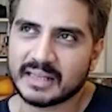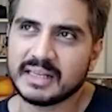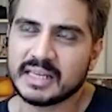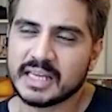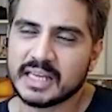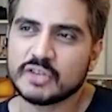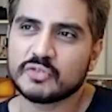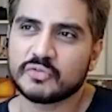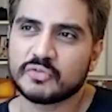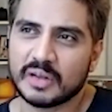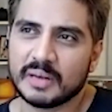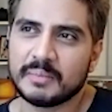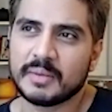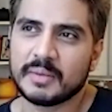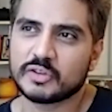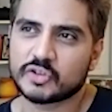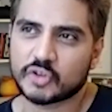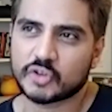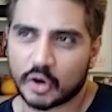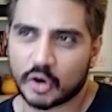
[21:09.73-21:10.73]
each film has
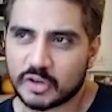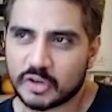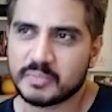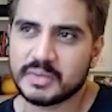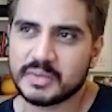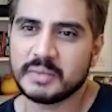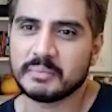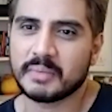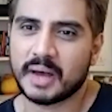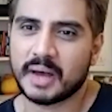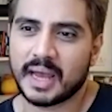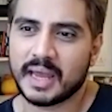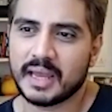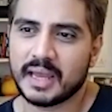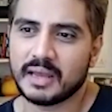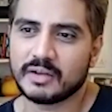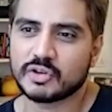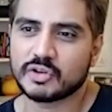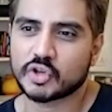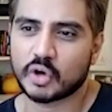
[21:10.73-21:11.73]
taught me
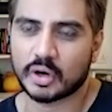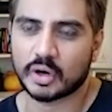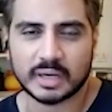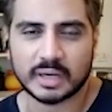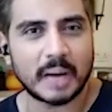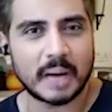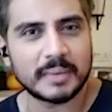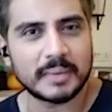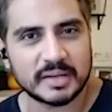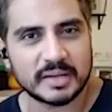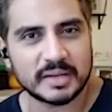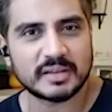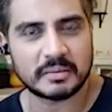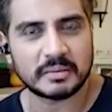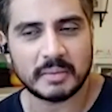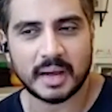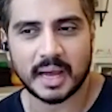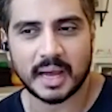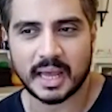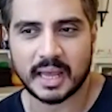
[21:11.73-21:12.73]
my shortcomings and
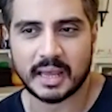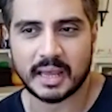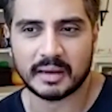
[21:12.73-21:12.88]
my